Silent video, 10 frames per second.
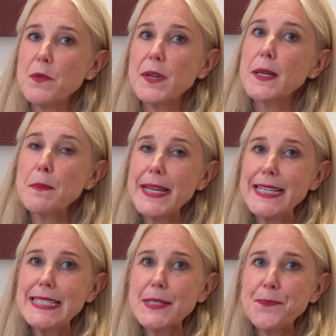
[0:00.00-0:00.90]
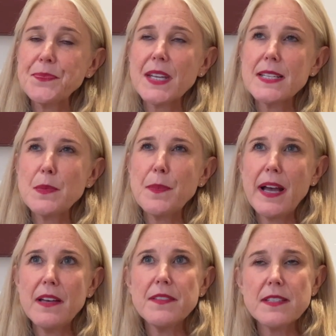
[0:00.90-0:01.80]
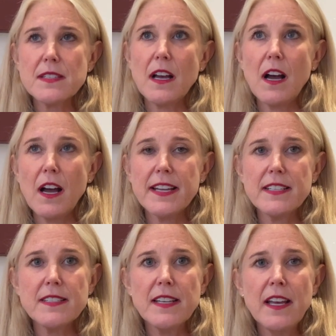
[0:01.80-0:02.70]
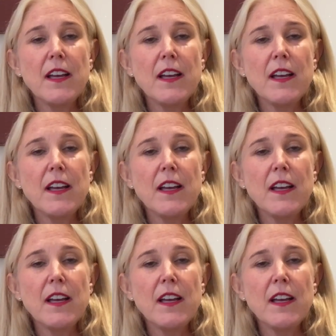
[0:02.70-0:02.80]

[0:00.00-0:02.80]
recommend is about the size